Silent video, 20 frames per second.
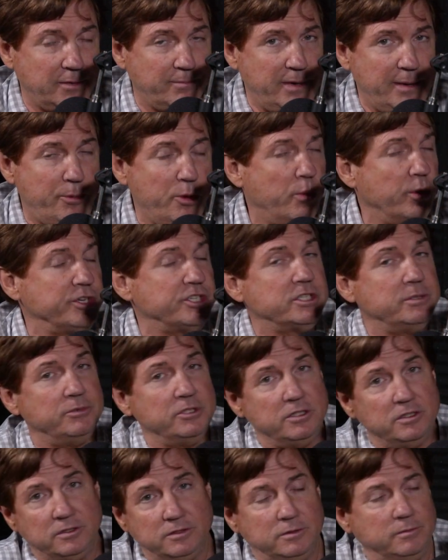Maybe what are some
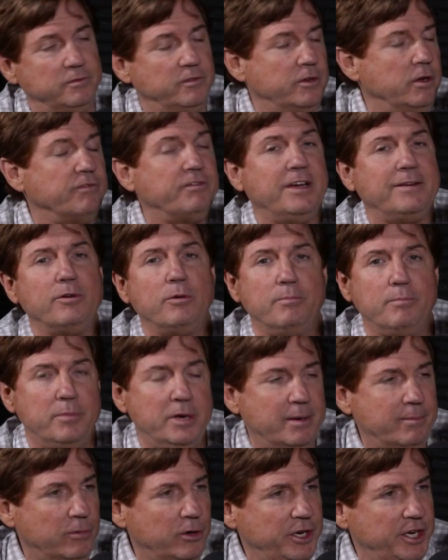of your favorite
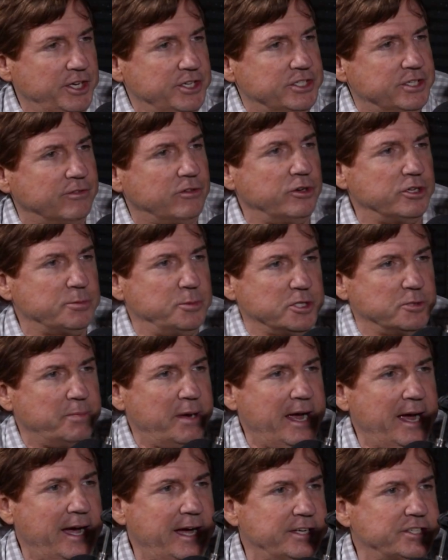memories of Christmas
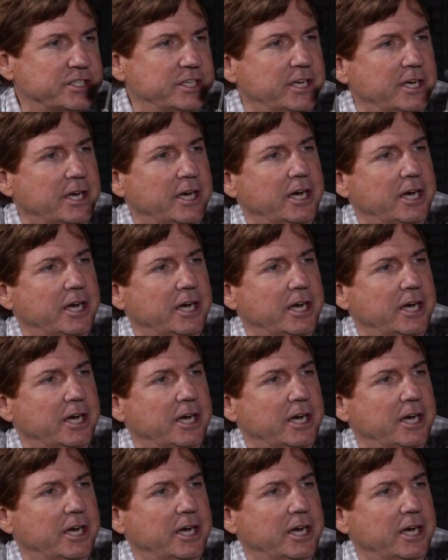past?